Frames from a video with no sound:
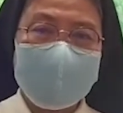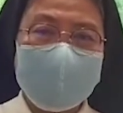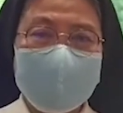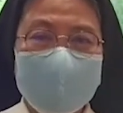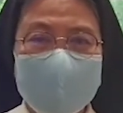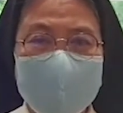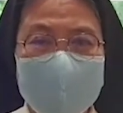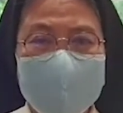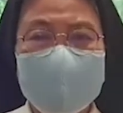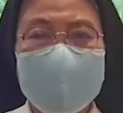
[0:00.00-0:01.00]
as a
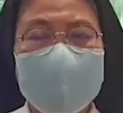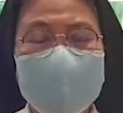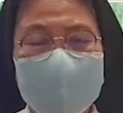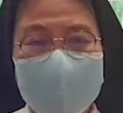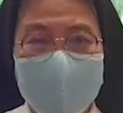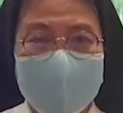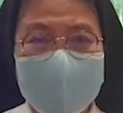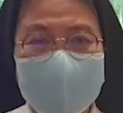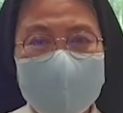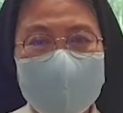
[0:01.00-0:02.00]
spirit
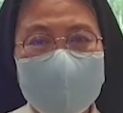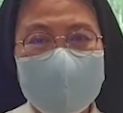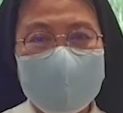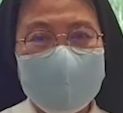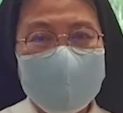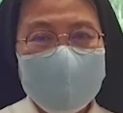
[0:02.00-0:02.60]
filled